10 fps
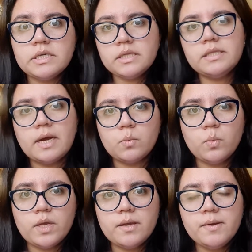in that
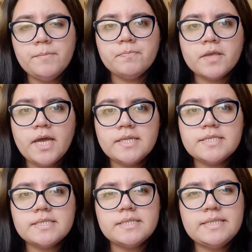way.
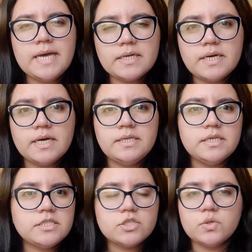Hence, that idea
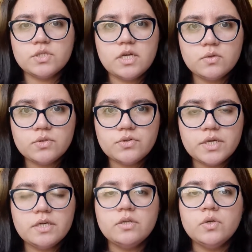just goes down the
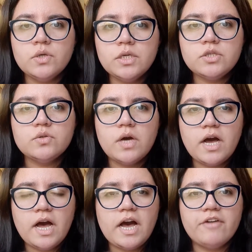drain. You need to
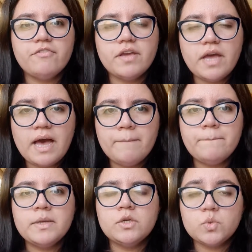have
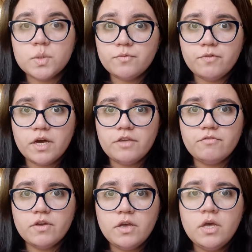ample to survive.
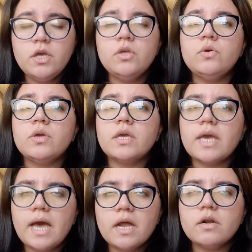You
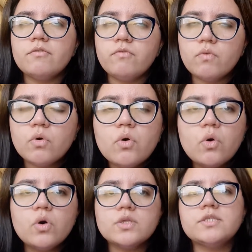can, of
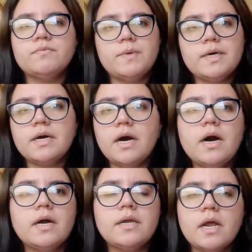course, work
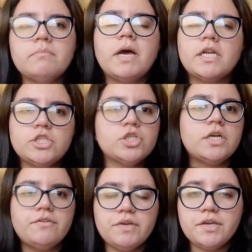hard and manage your
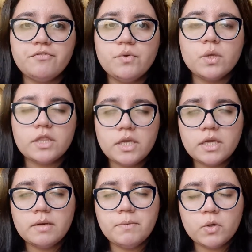living if you are
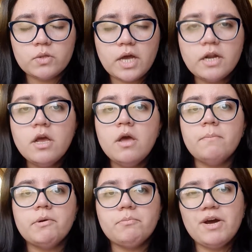thinking about that,
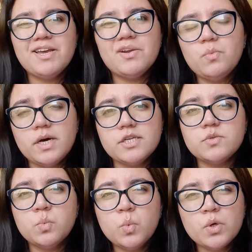but my advice
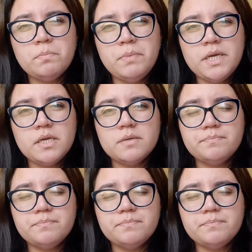would be